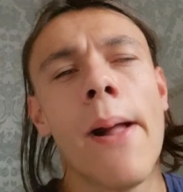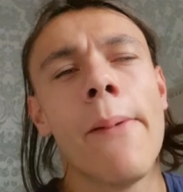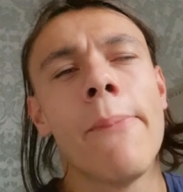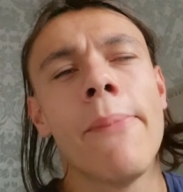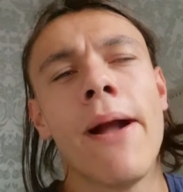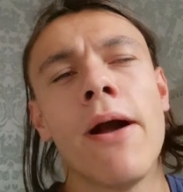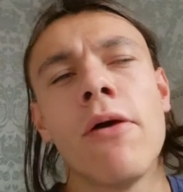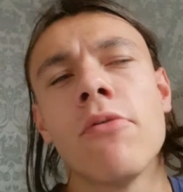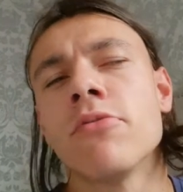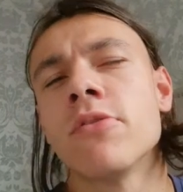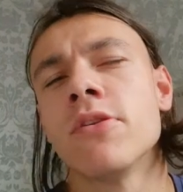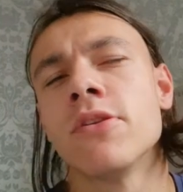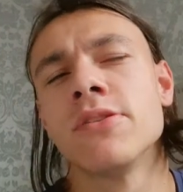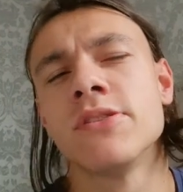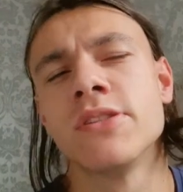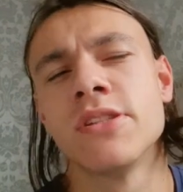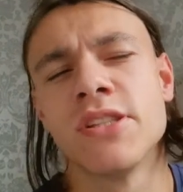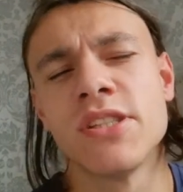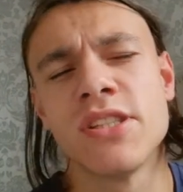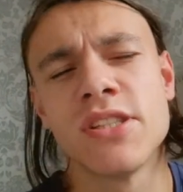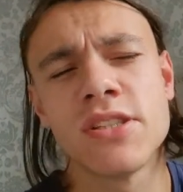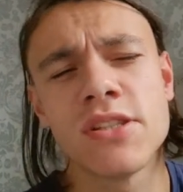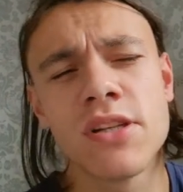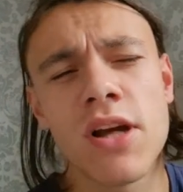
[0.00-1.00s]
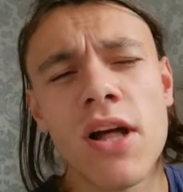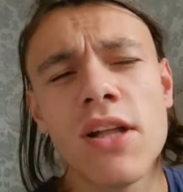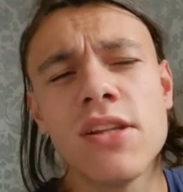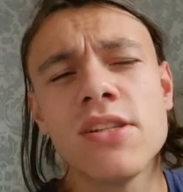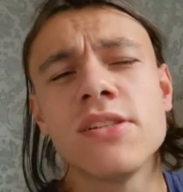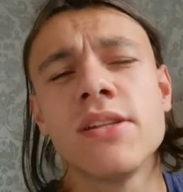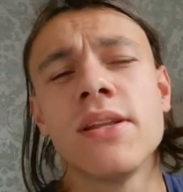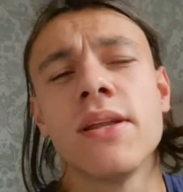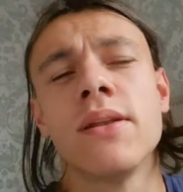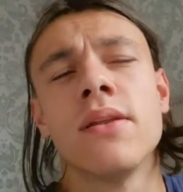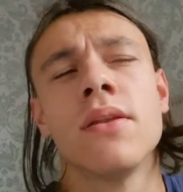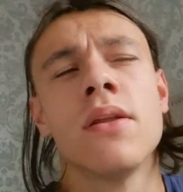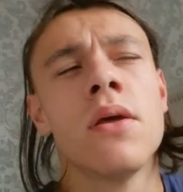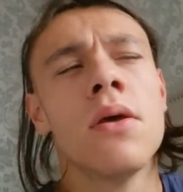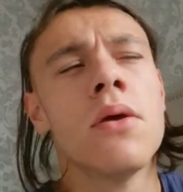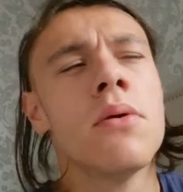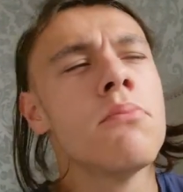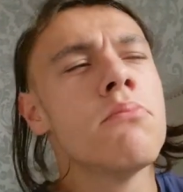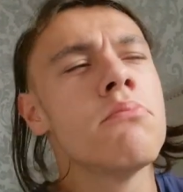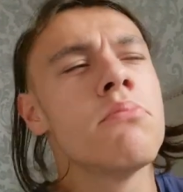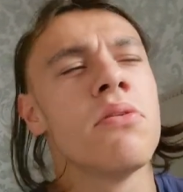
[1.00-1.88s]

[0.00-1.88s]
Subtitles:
about the disgusting,